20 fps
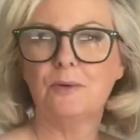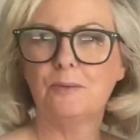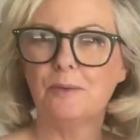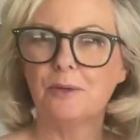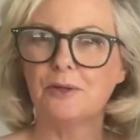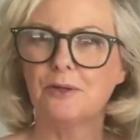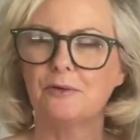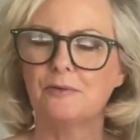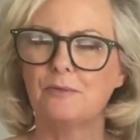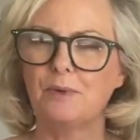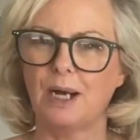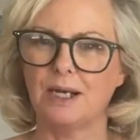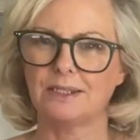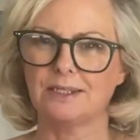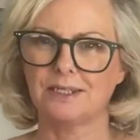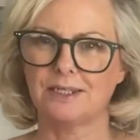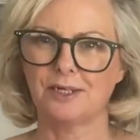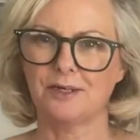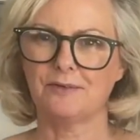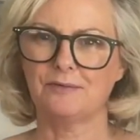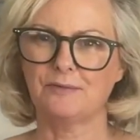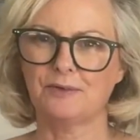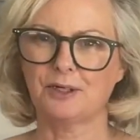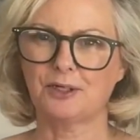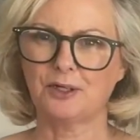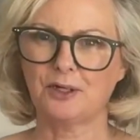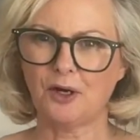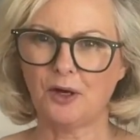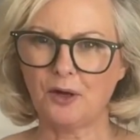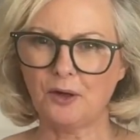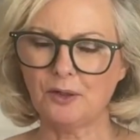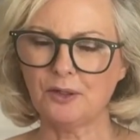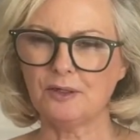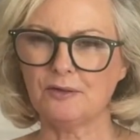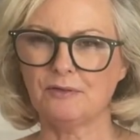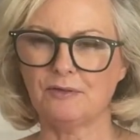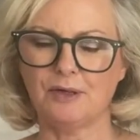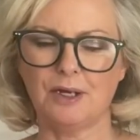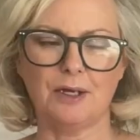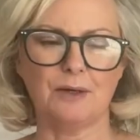with the rest of the
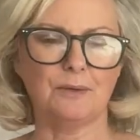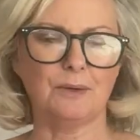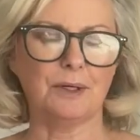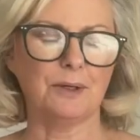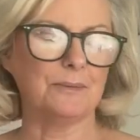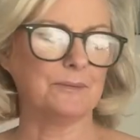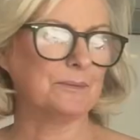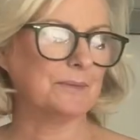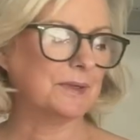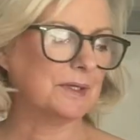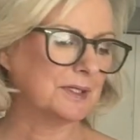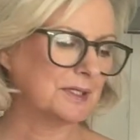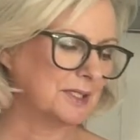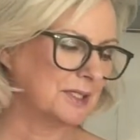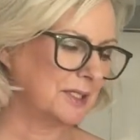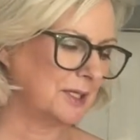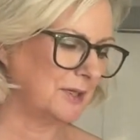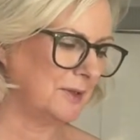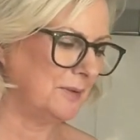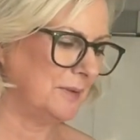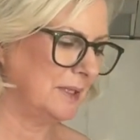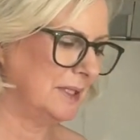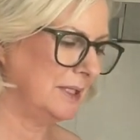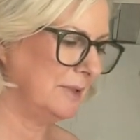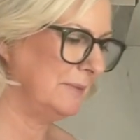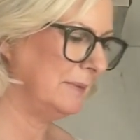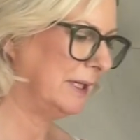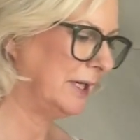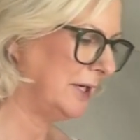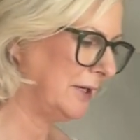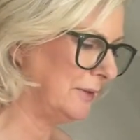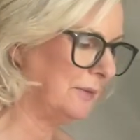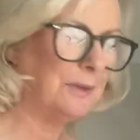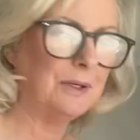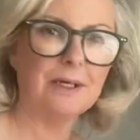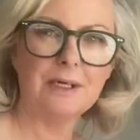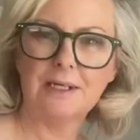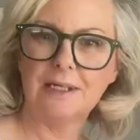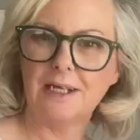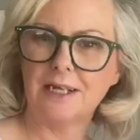cauliflower. So here we go.
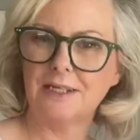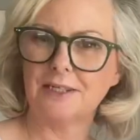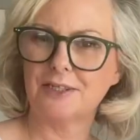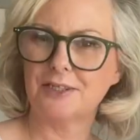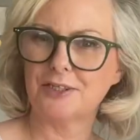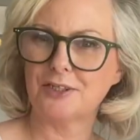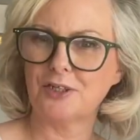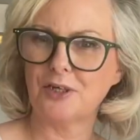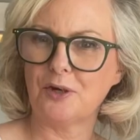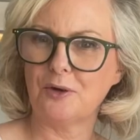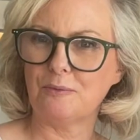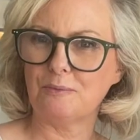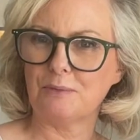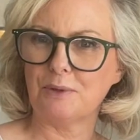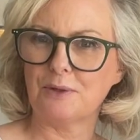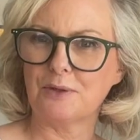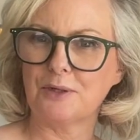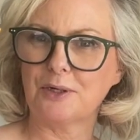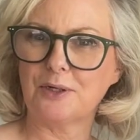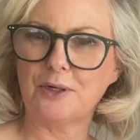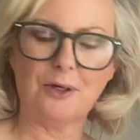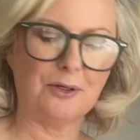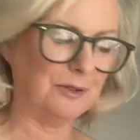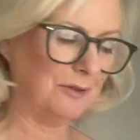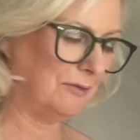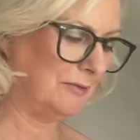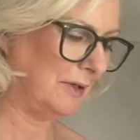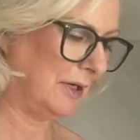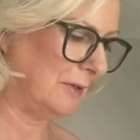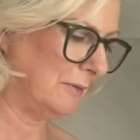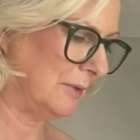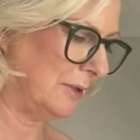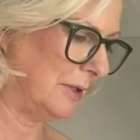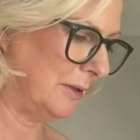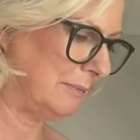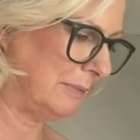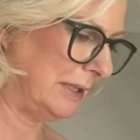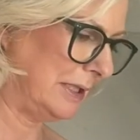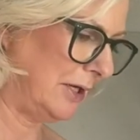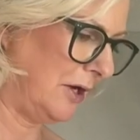Let's chop the cauliflower
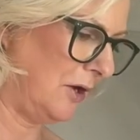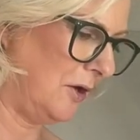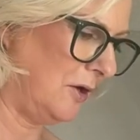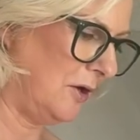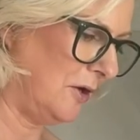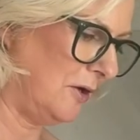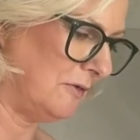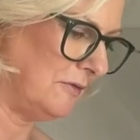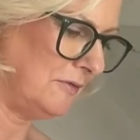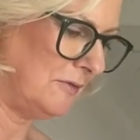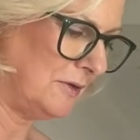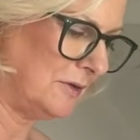up in half.